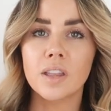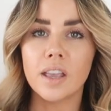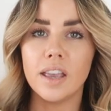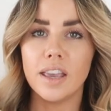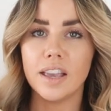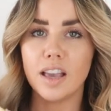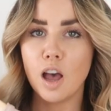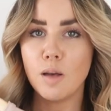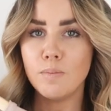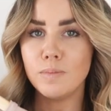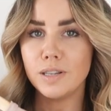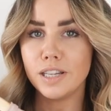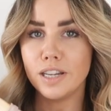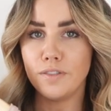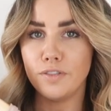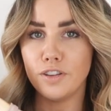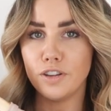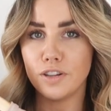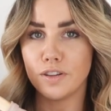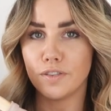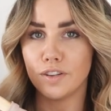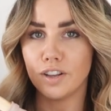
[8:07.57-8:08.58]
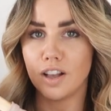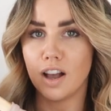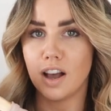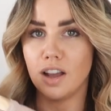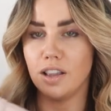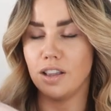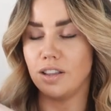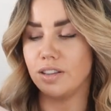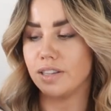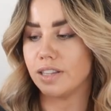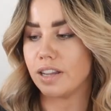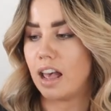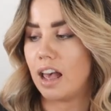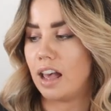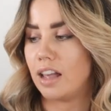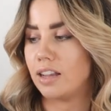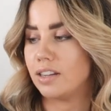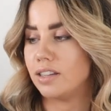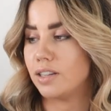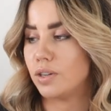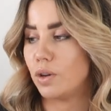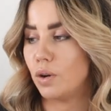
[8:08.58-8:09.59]
It comes in a few different colours,
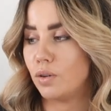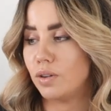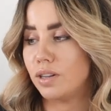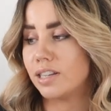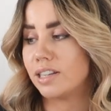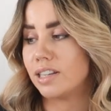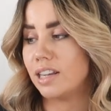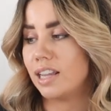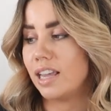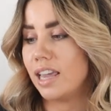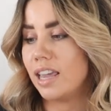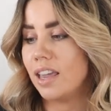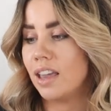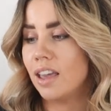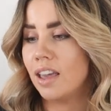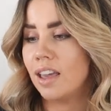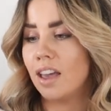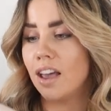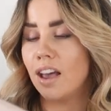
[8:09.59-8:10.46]
and honestly,